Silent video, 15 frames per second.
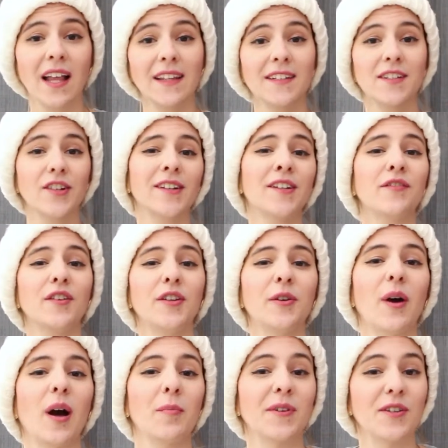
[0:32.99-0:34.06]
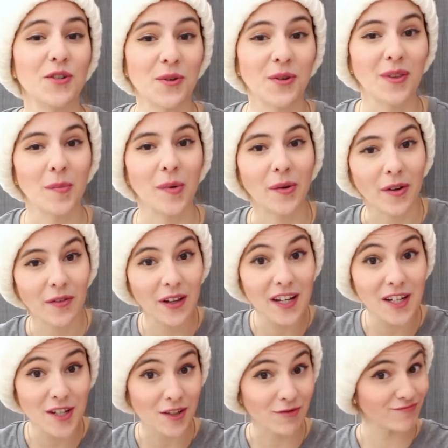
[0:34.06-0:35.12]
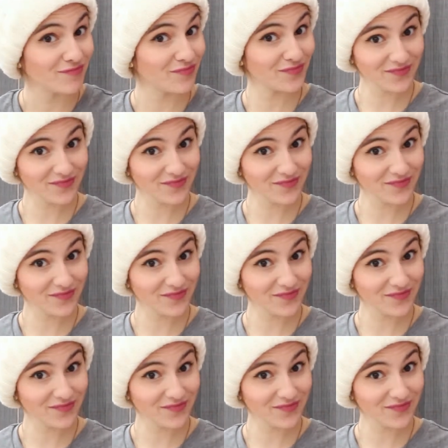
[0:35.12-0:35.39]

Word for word: Later in the video, I'm gonna show you the big revelation.